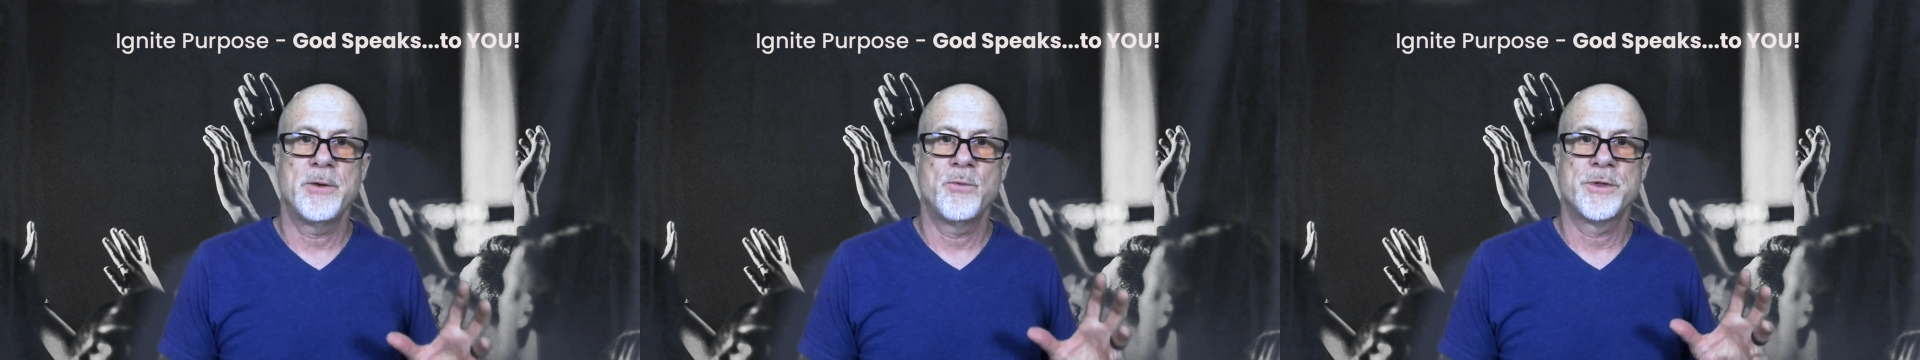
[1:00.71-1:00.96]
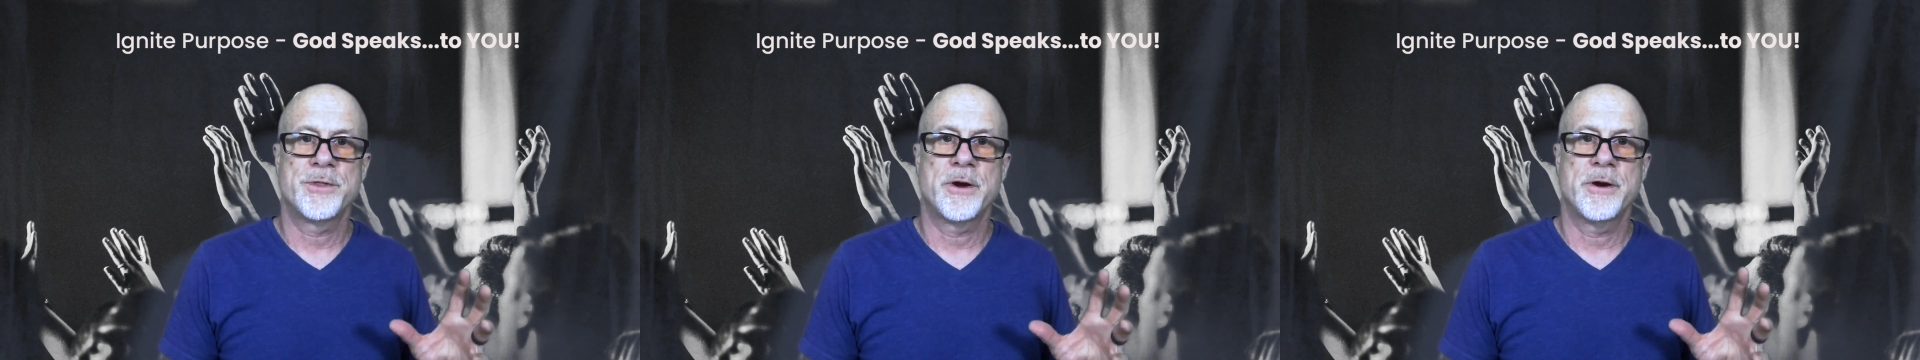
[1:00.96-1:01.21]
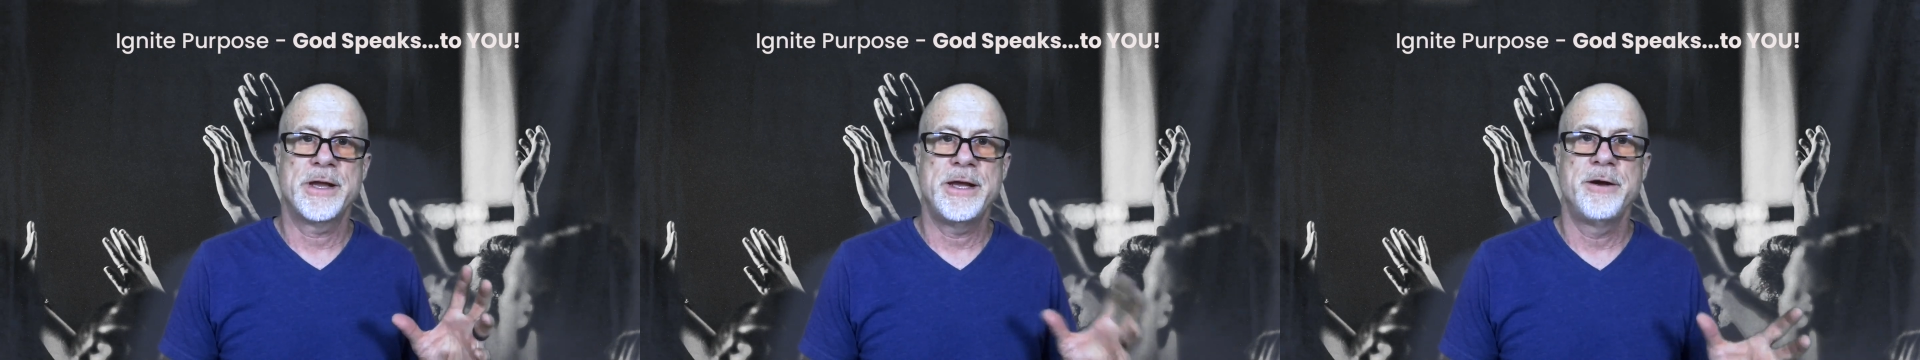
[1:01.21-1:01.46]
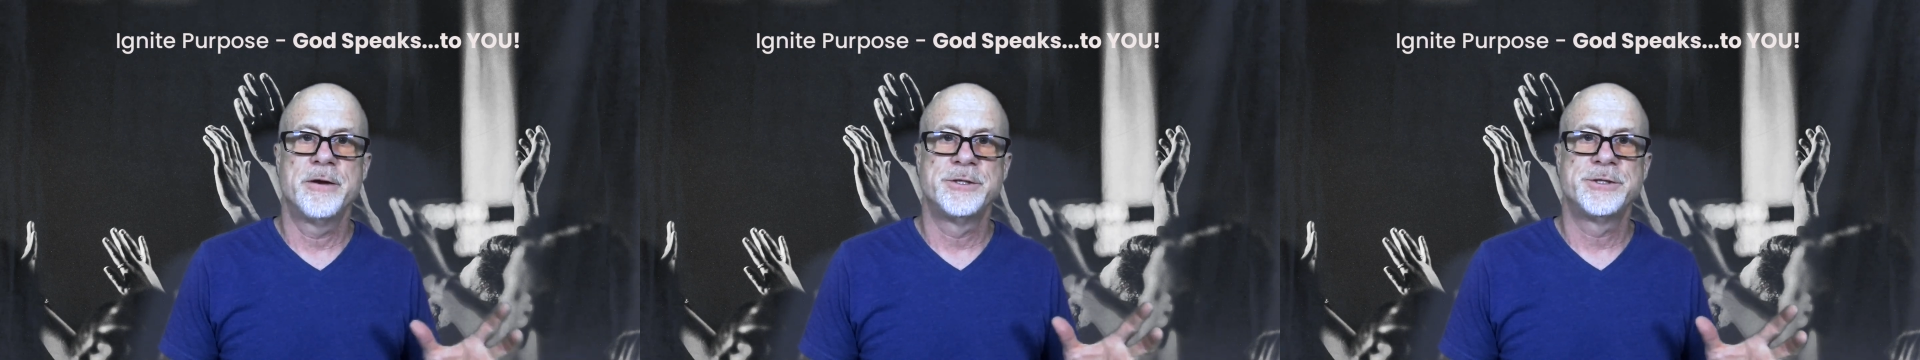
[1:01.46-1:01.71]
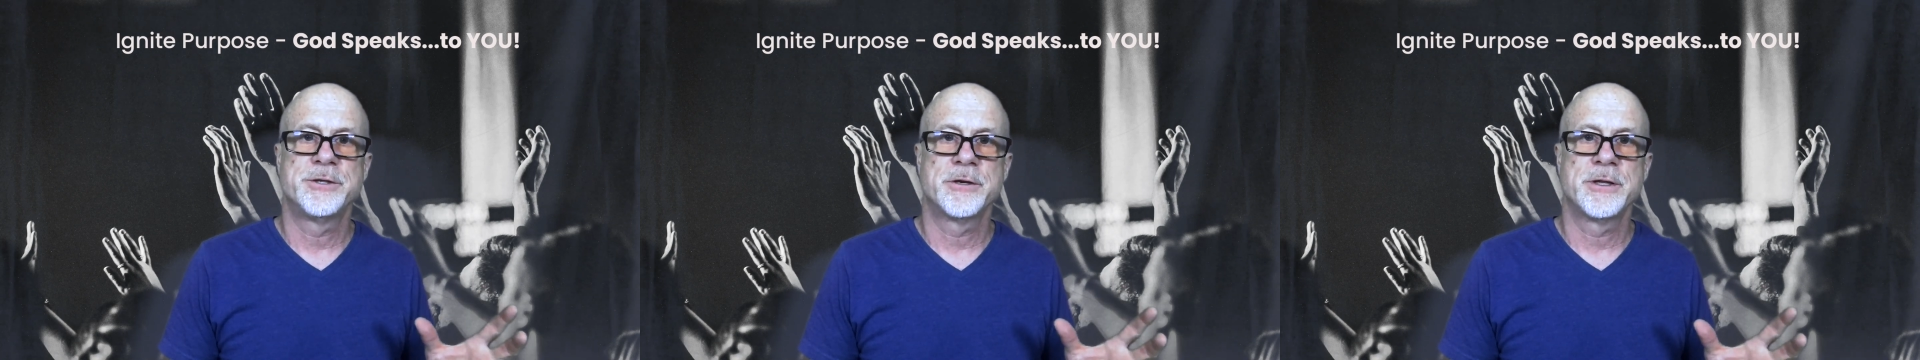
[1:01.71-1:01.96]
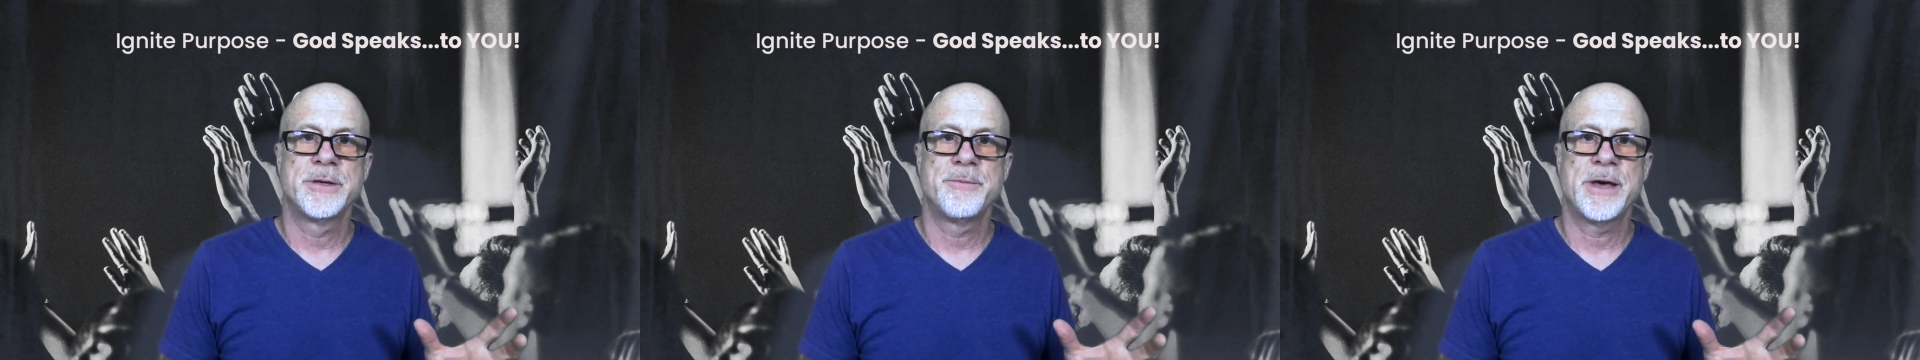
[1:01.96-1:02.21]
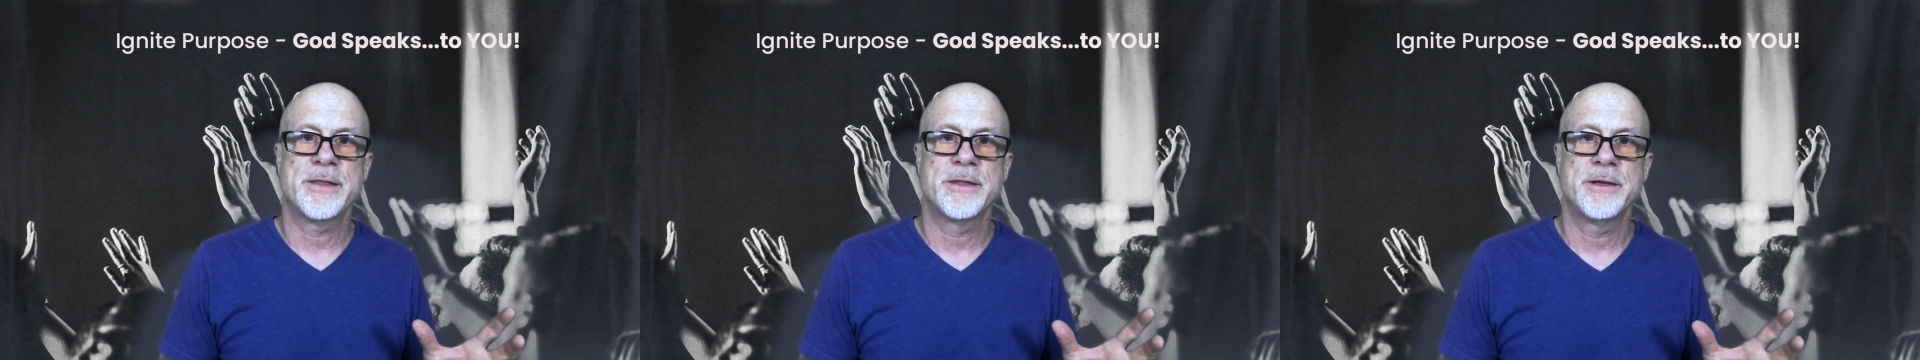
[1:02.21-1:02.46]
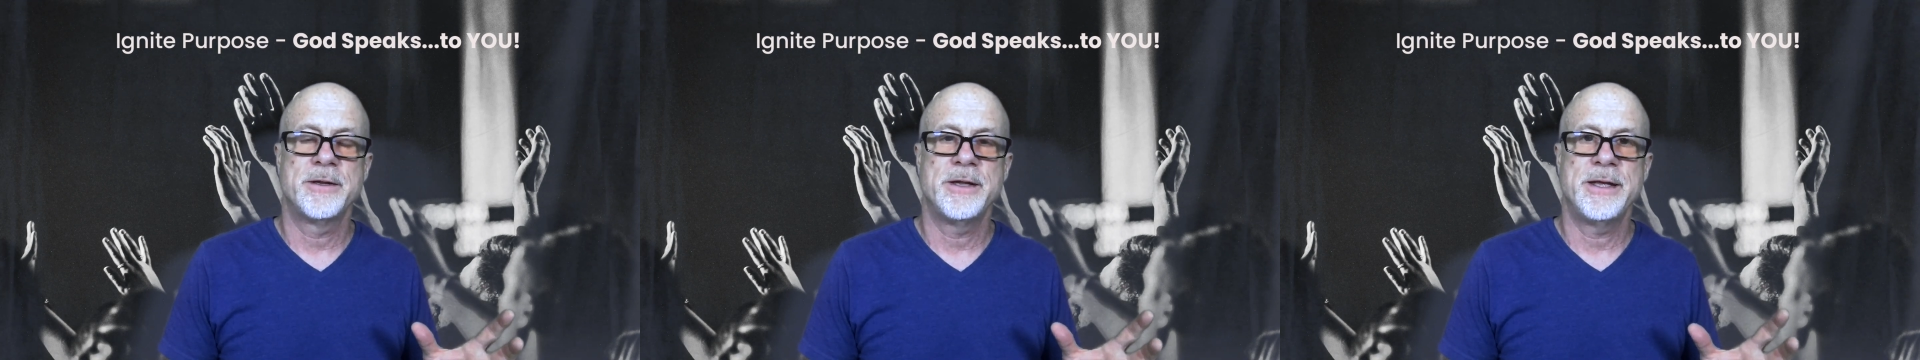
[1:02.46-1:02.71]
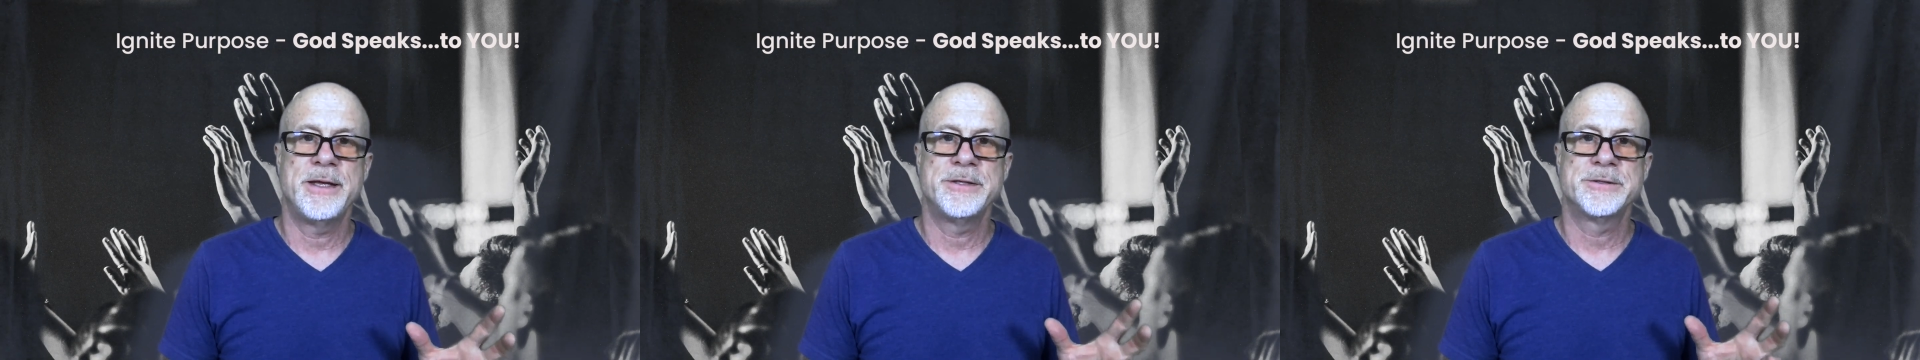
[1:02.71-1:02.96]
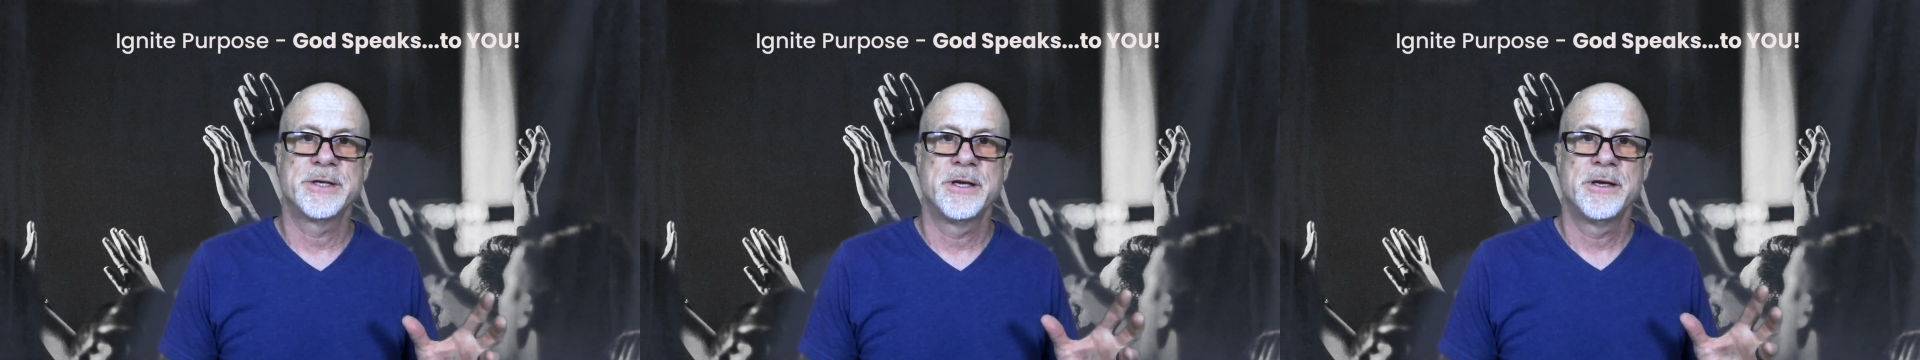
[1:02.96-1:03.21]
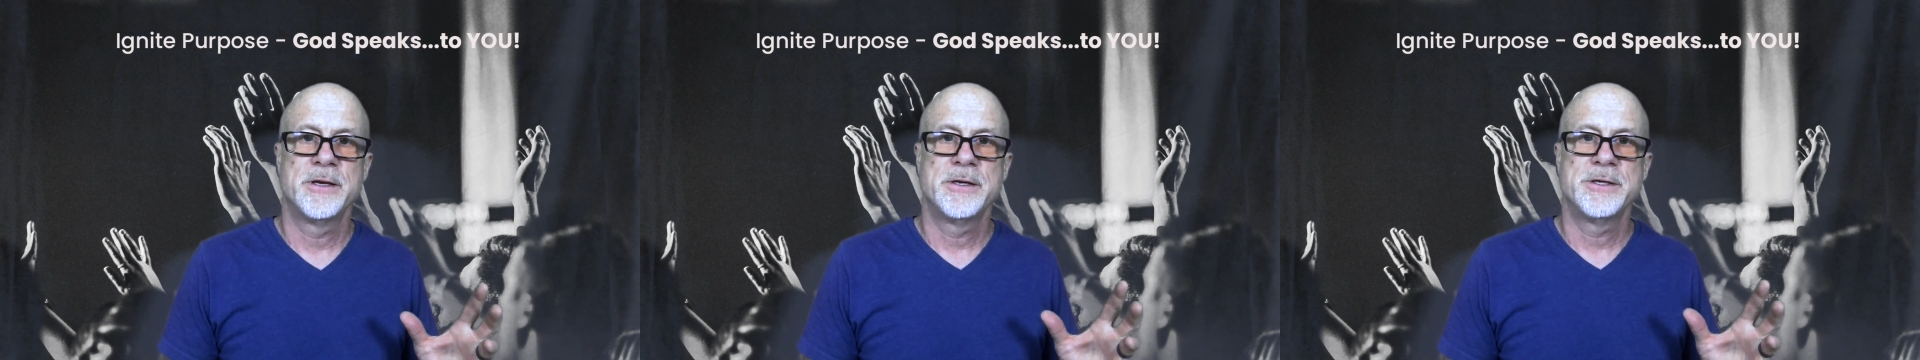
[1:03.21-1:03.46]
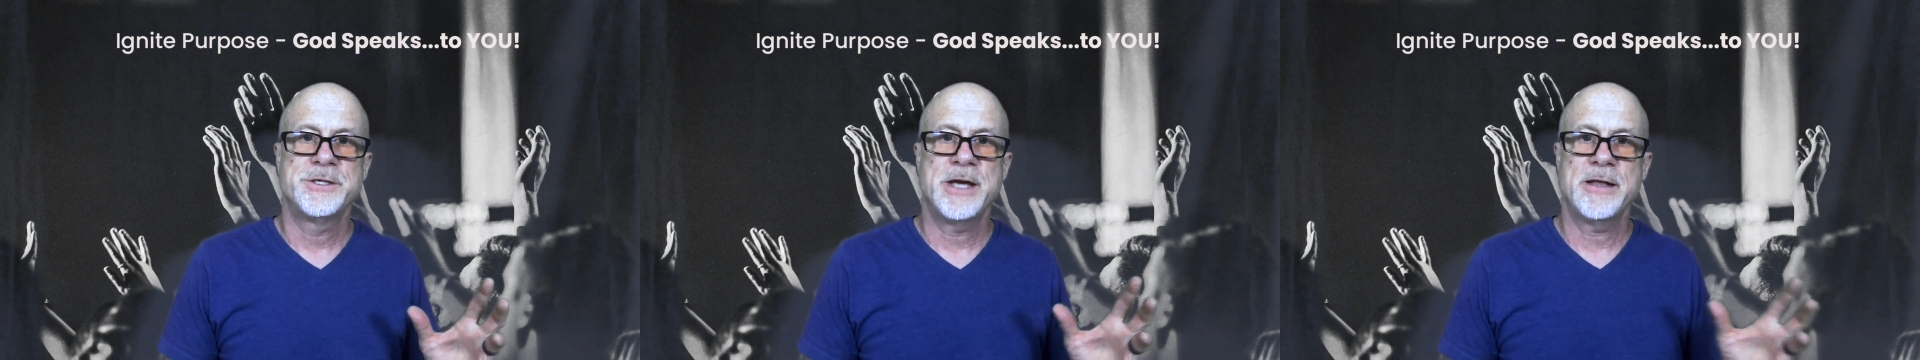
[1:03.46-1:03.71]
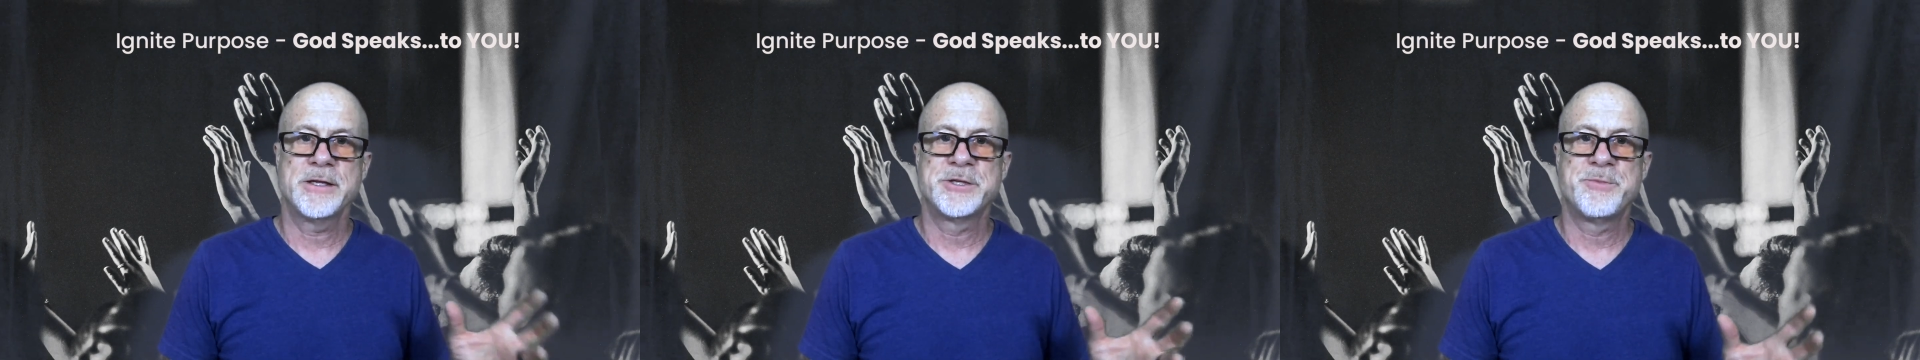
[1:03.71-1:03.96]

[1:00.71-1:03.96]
and with our HEAR journaling method is challenge